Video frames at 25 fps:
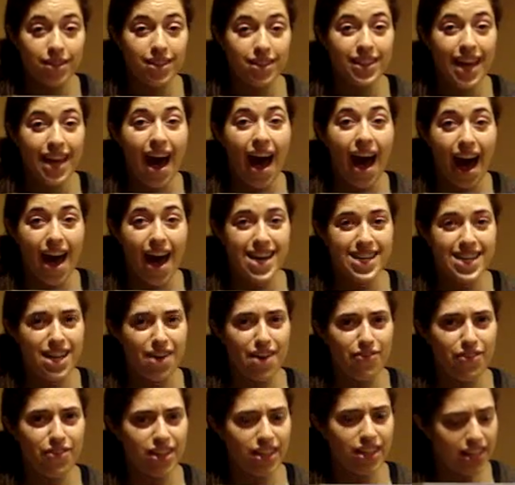Yeah, I
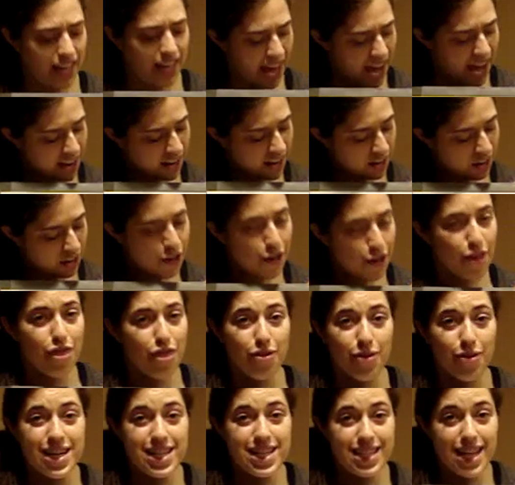definitely can.
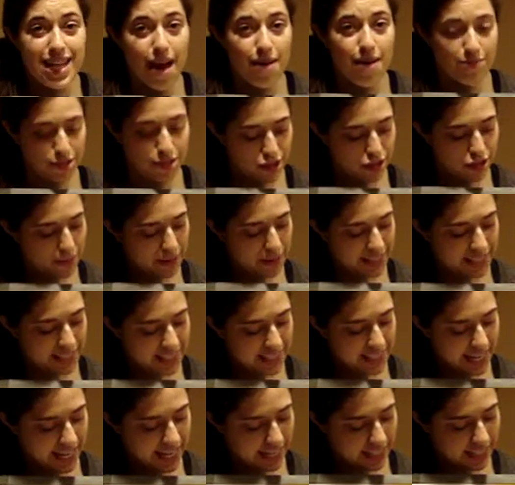3 times 2 is
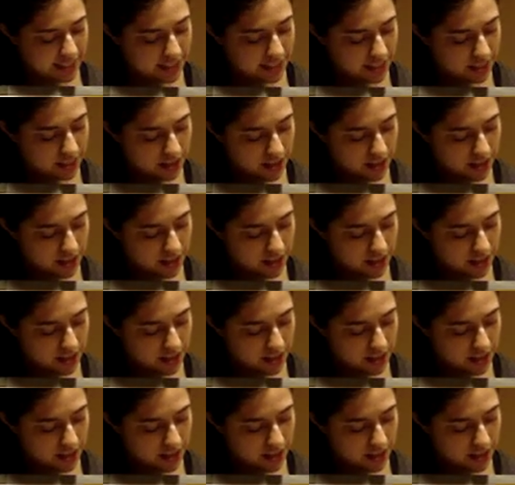6.